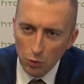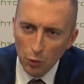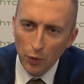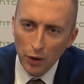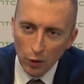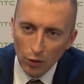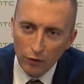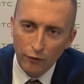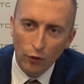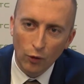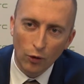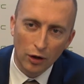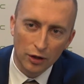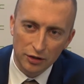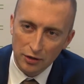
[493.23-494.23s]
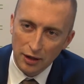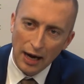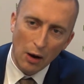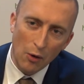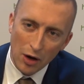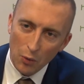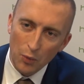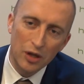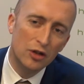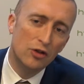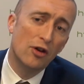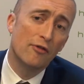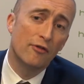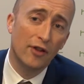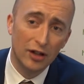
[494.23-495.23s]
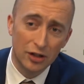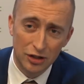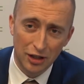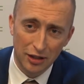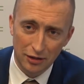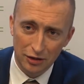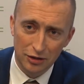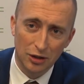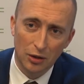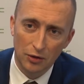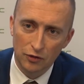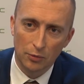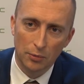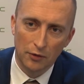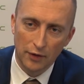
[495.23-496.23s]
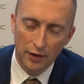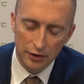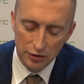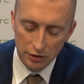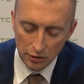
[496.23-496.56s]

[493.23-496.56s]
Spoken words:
what we look for is how can we differentiate ourselves from the rest.